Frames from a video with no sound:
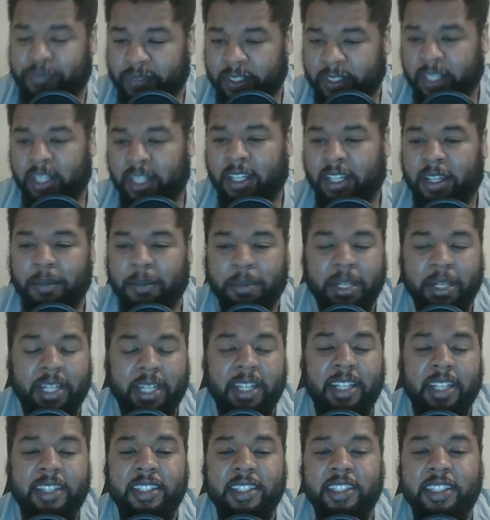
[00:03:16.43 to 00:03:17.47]
but
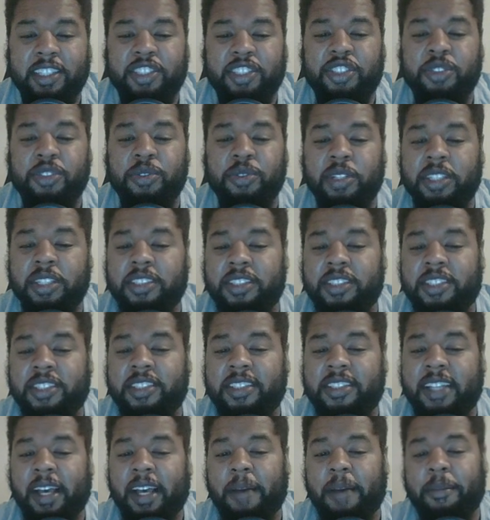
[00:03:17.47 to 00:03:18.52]
nothing to shoot us to the
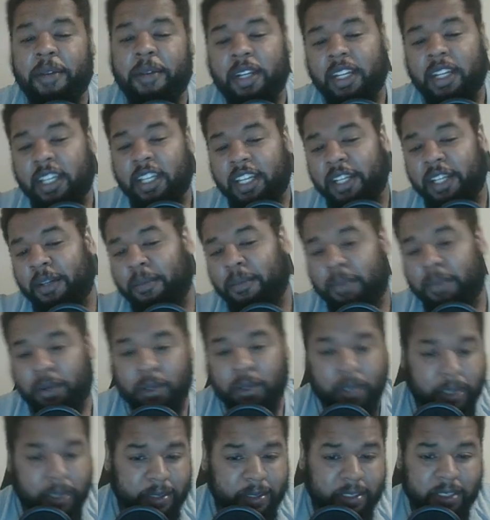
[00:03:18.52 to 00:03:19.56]
top of the
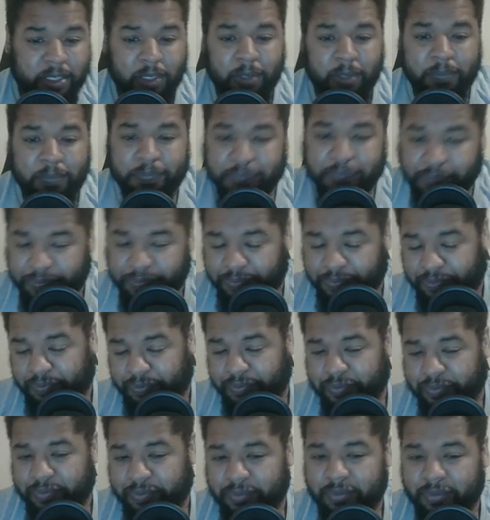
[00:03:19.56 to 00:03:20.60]
leaderboard. So
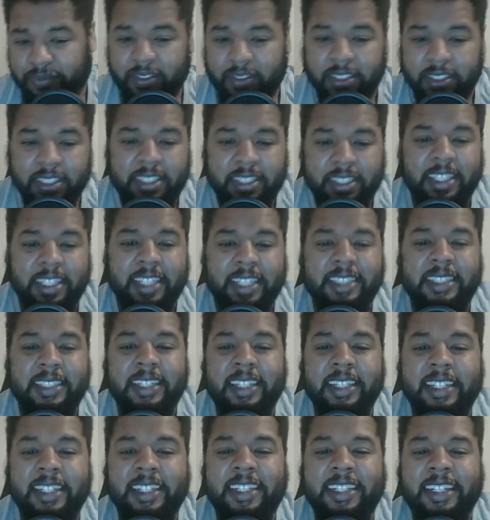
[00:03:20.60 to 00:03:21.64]

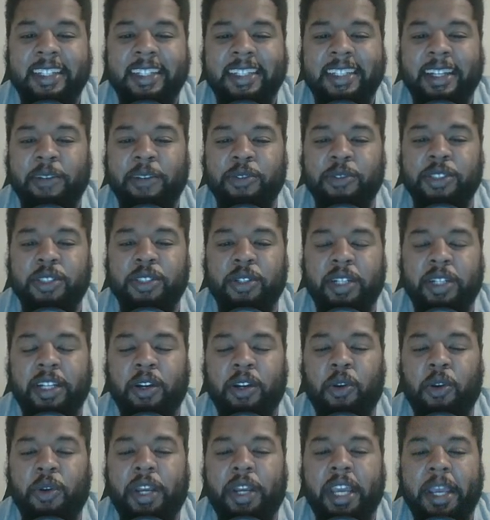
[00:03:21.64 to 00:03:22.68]
that was an
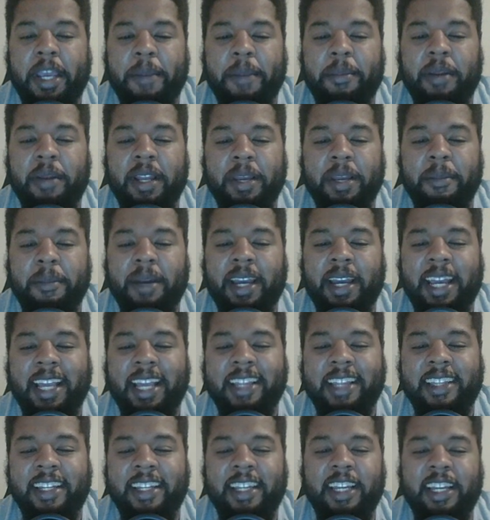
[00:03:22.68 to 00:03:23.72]
okay play by
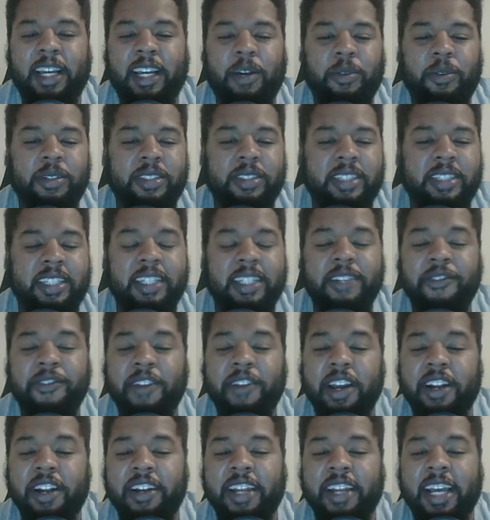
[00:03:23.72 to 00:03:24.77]
Anthony Edwards. And then
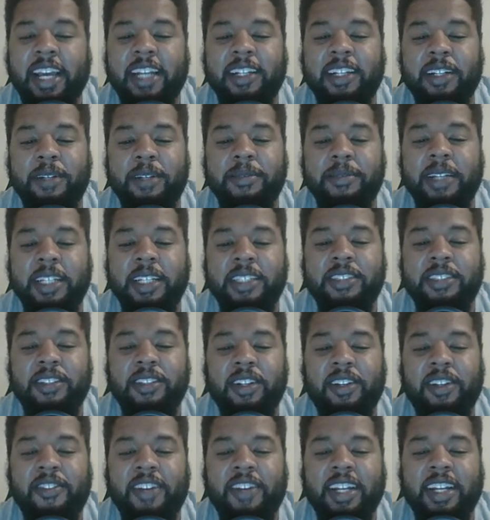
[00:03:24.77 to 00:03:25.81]
rounding out the updated
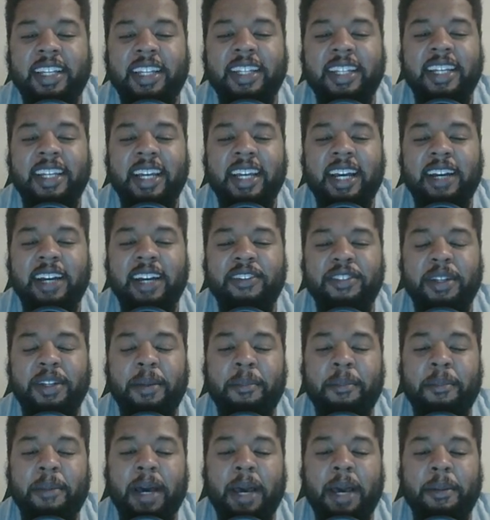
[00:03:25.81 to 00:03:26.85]
starting five, Denny Avdia
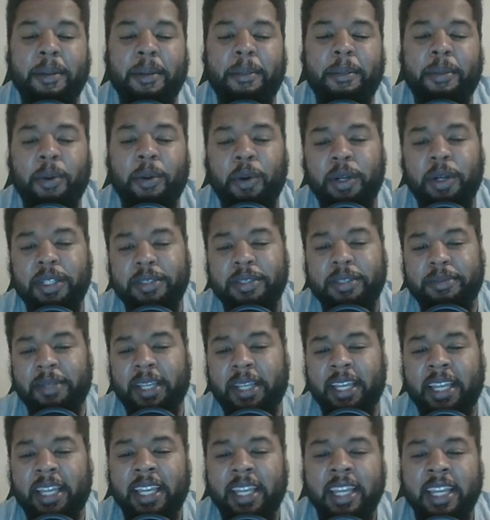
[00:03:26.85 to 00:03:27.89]
and Bobby Portis,
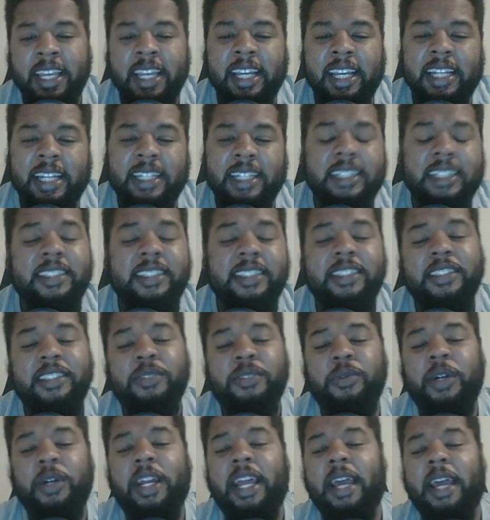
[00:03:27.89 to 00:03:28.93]
man. This is just
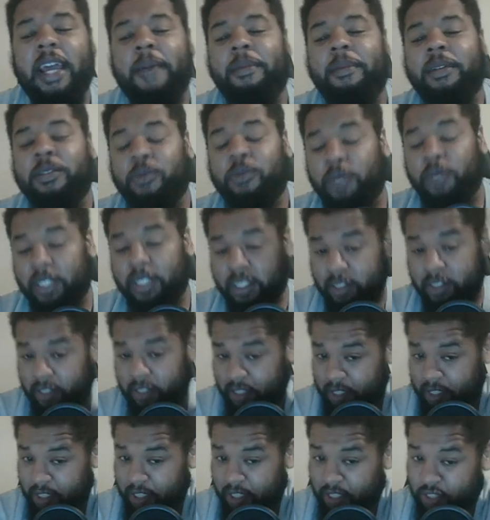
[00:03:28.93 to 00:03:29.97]
what happens when
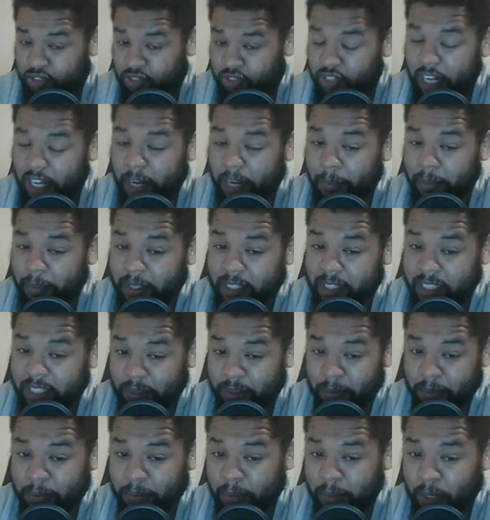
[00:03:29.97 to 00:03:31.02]
you try to predict
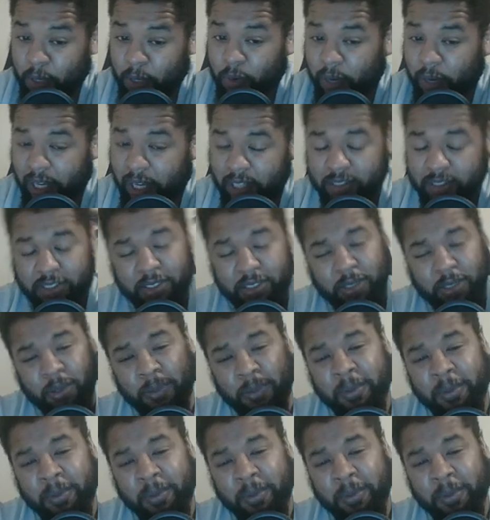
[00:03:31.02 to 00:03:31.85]
a blowout. So